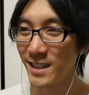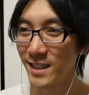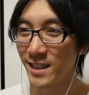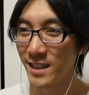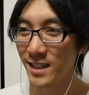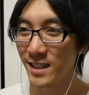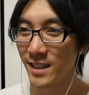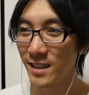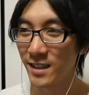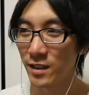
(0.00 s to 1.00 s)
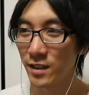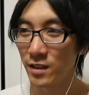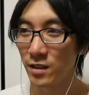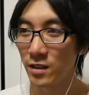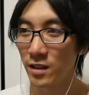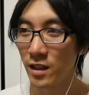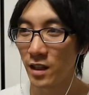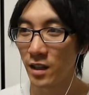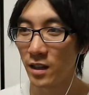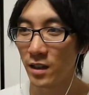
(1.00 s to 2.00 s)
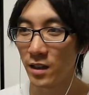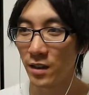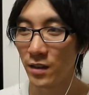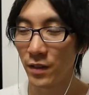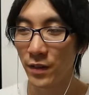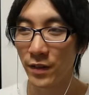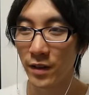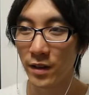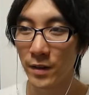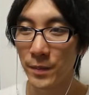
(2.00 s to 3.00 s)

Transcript: (no one is talking)